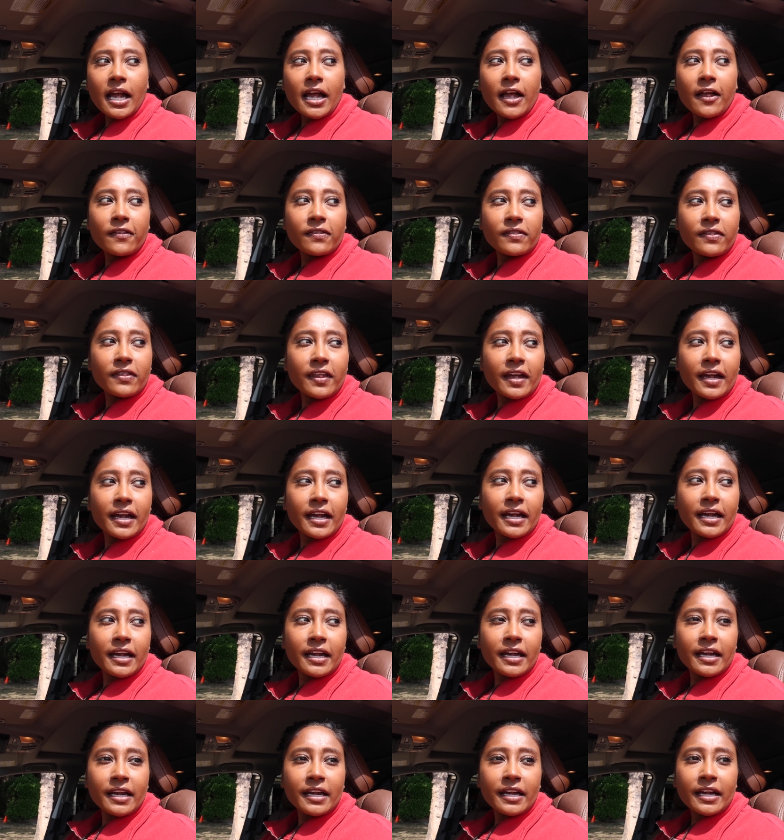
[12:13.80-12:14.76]
and
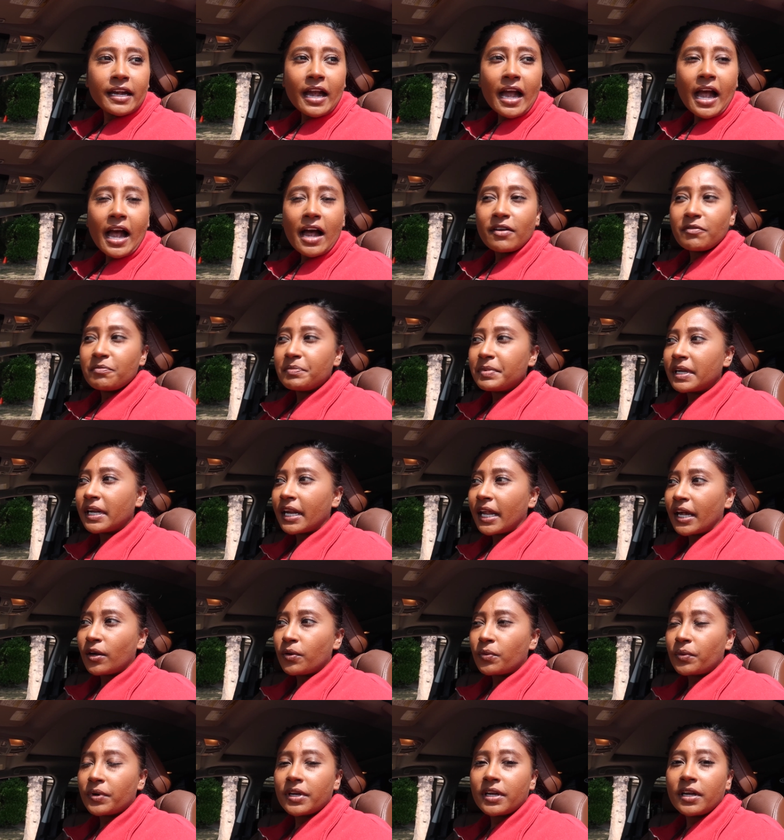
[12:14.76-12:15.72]
they have been
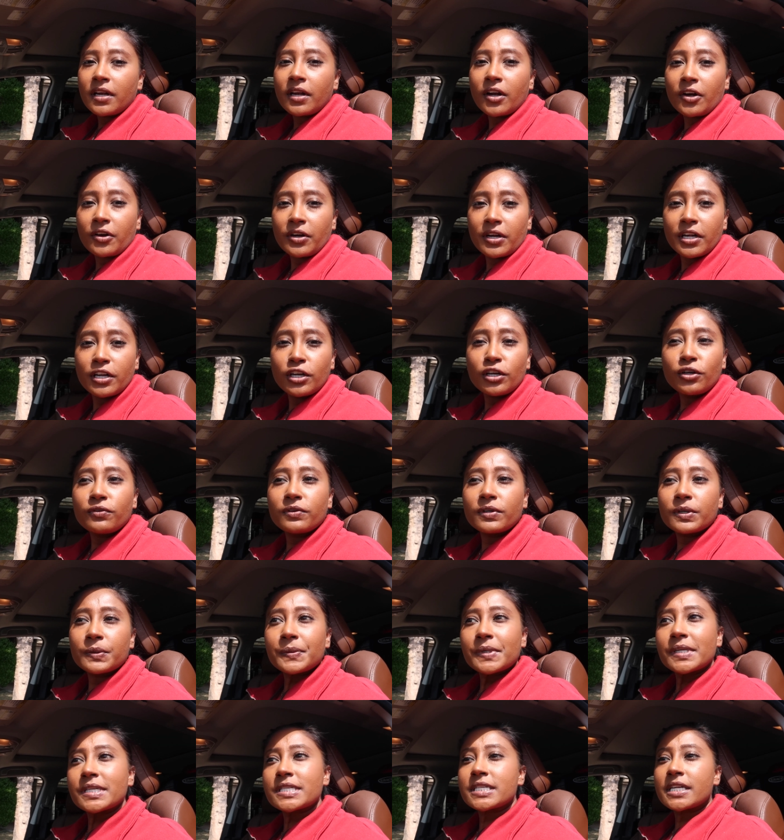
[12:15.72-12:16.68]
like working on
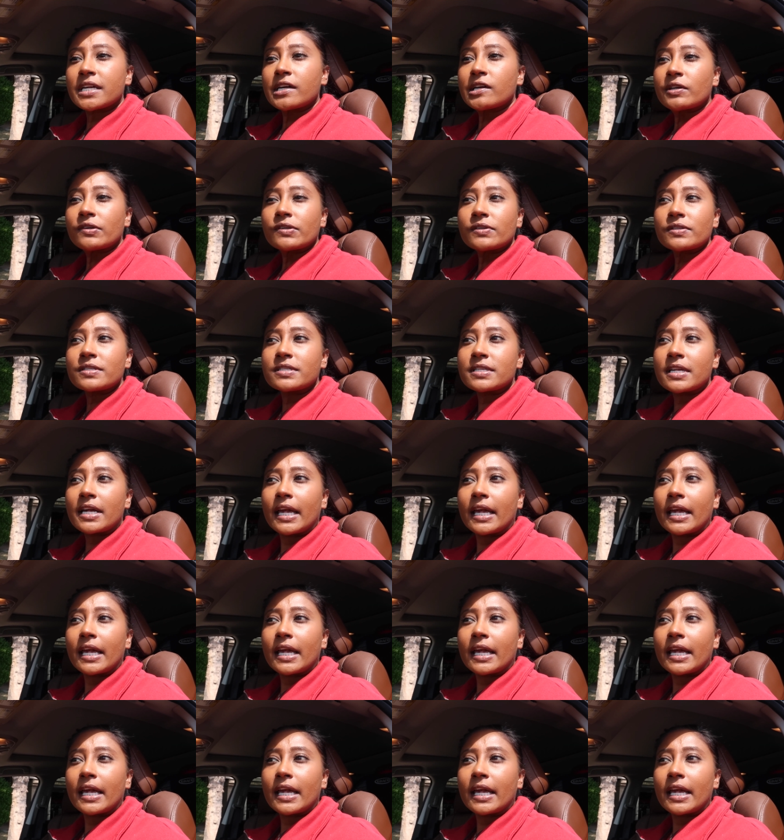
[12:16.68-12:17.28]
interviewing skills.